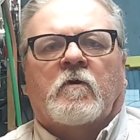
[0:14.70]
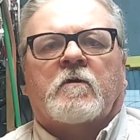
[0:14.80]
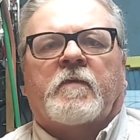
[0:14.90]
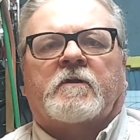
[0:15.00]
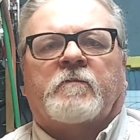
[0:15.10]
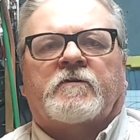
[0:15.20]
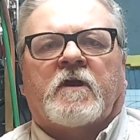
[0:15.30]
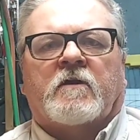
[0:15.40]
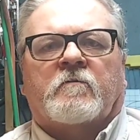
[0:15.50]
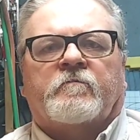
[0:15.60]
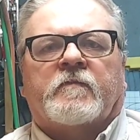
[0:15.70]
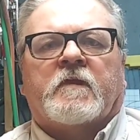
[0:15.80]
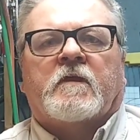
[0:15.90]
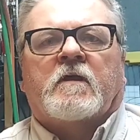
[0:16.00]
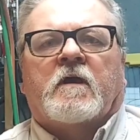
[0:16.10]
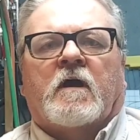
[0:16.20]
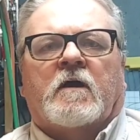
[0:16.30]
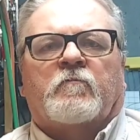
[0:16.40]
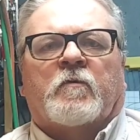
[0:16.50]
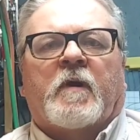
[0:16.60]
welcome back to my channel.
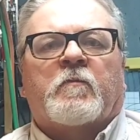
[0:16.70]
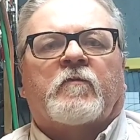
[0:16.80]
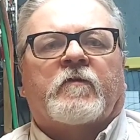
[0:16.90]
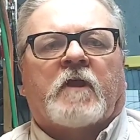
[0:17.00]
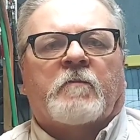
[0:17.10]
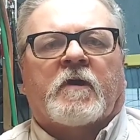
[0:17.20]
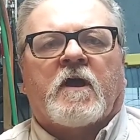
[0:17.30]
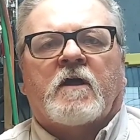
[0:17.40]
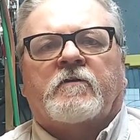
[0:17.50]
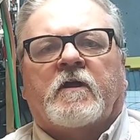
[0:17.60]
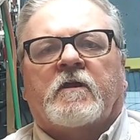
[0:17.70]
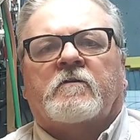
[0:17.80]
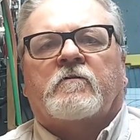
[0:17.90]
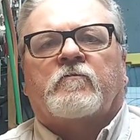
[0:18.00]
Remember, if you like my content,